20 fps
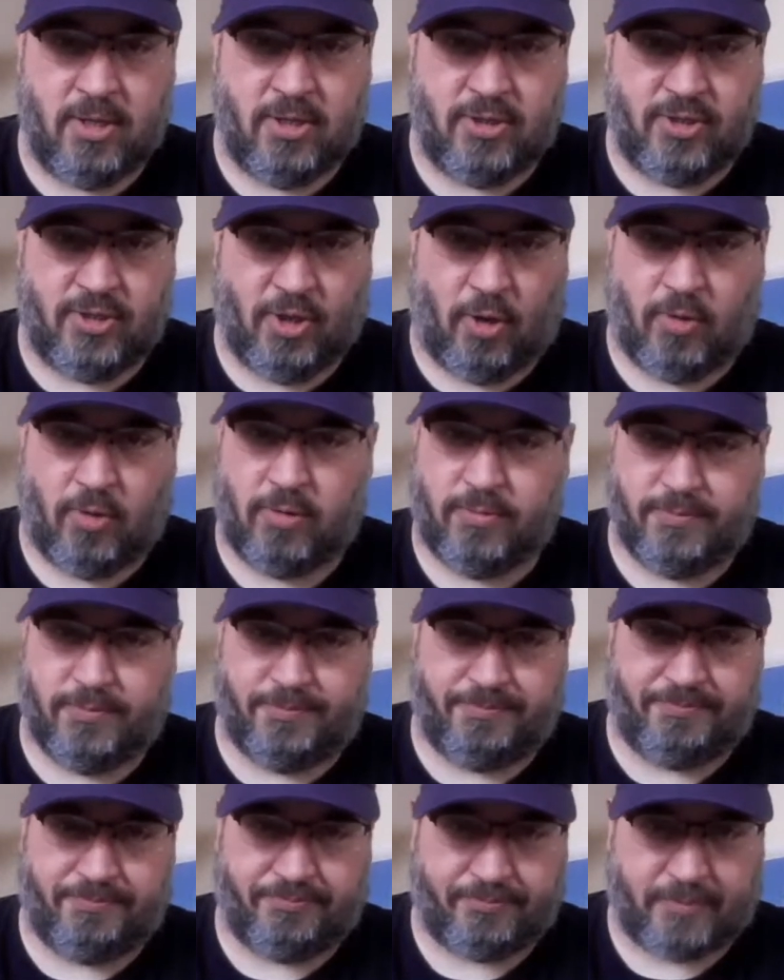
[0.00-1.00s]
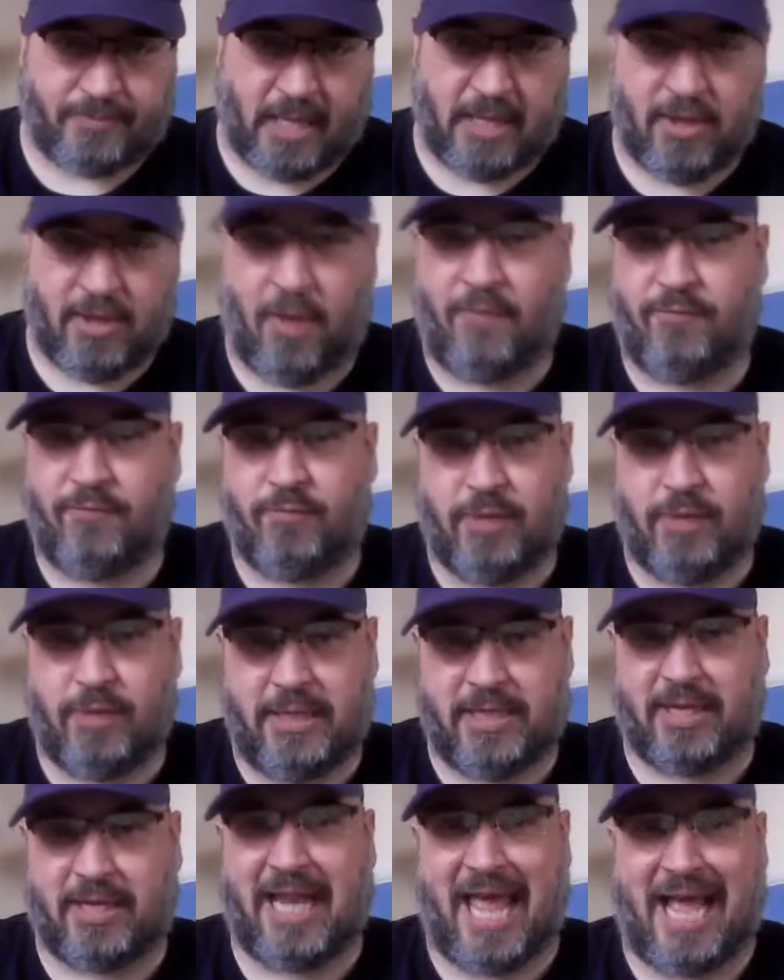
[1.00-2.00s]
so enough with
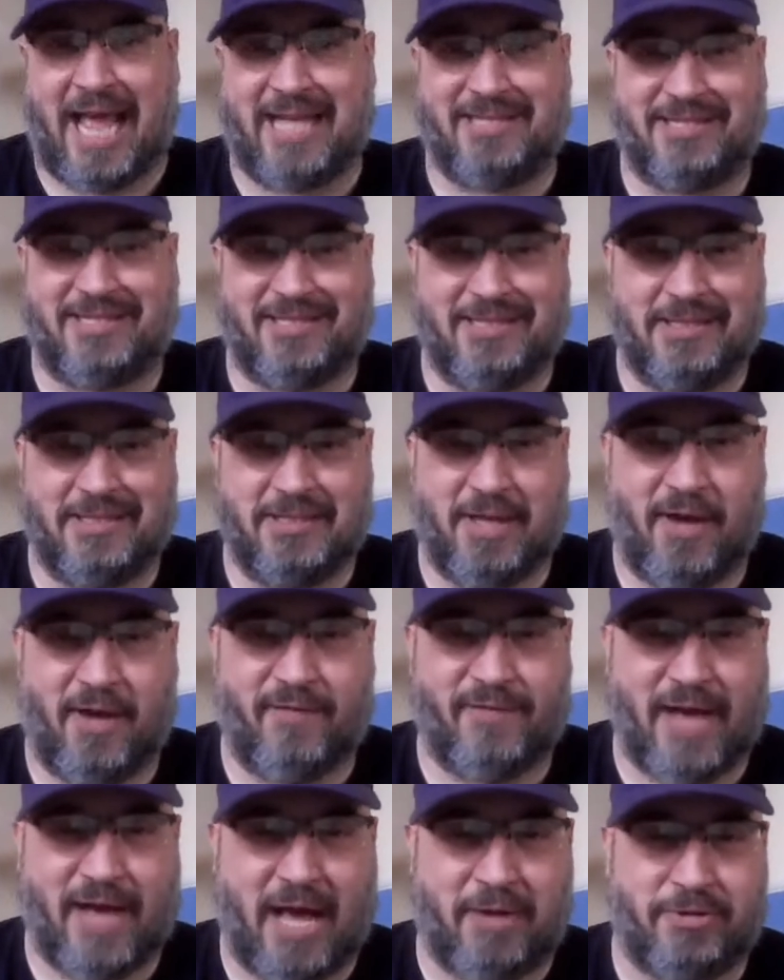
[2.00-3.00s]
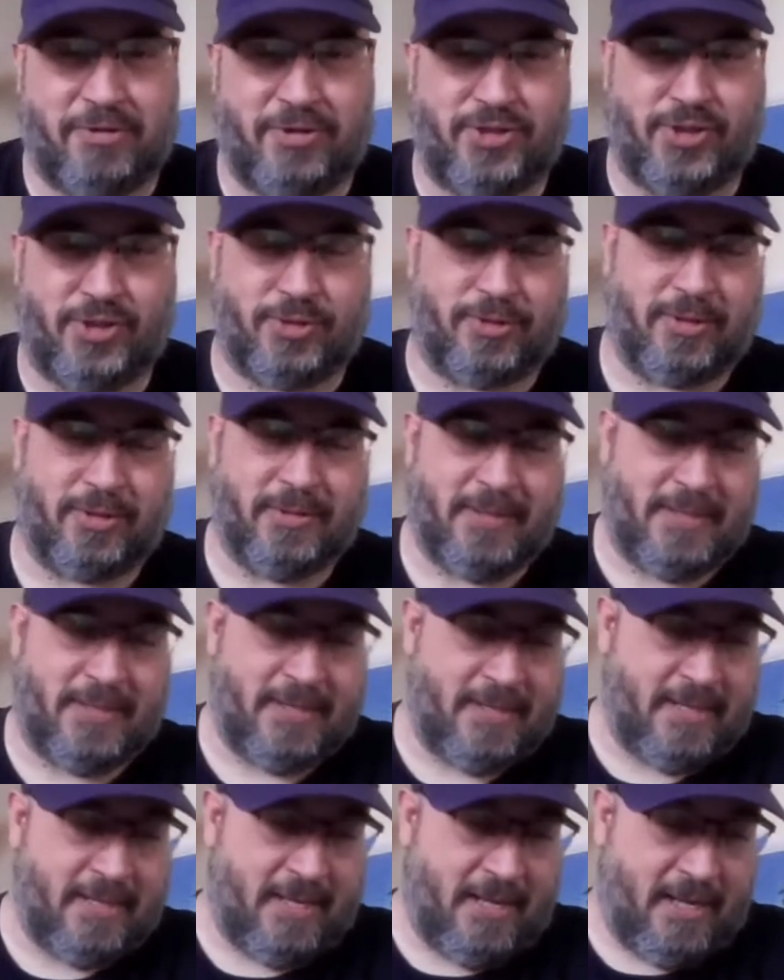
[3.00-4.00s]
the class of how to shoot.
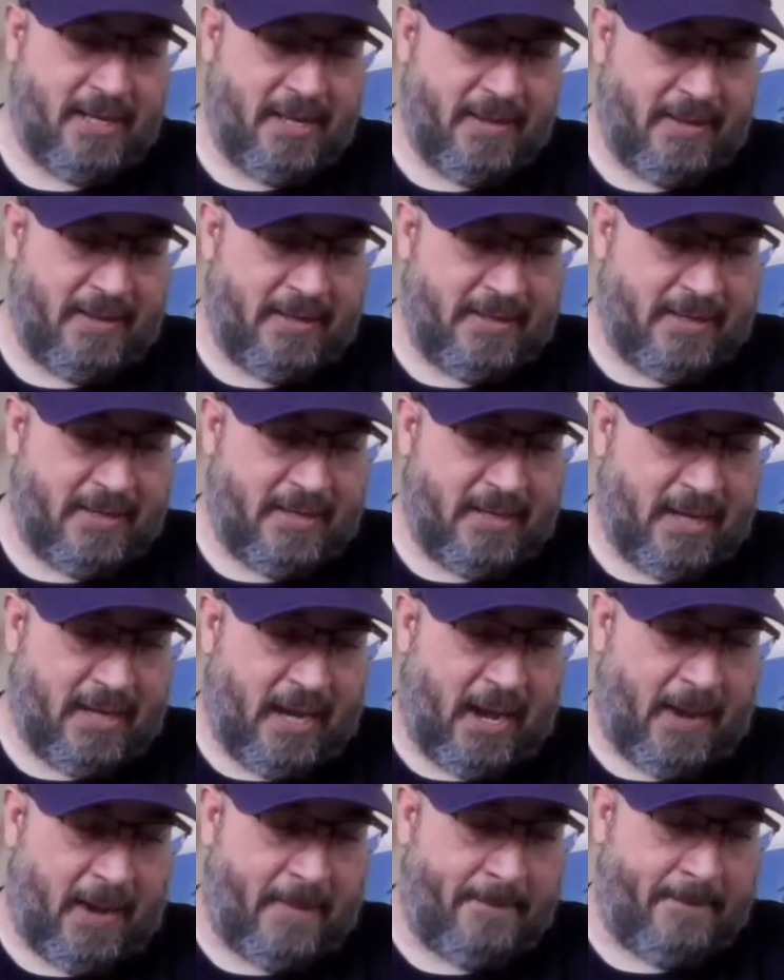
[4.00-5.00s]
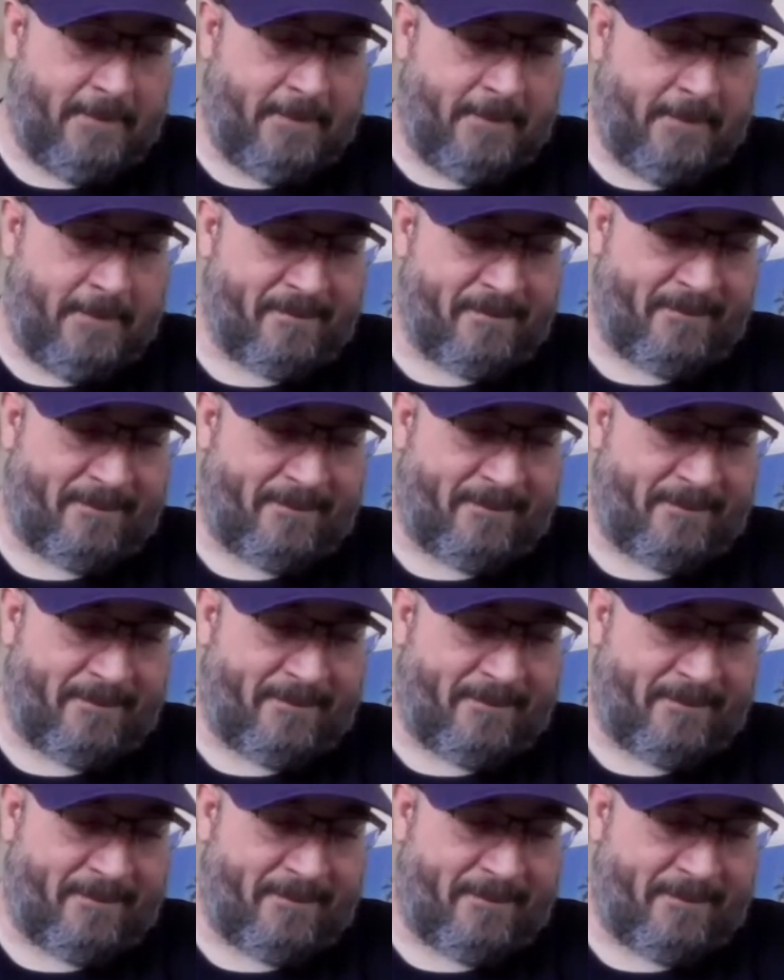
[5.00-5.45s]
Um,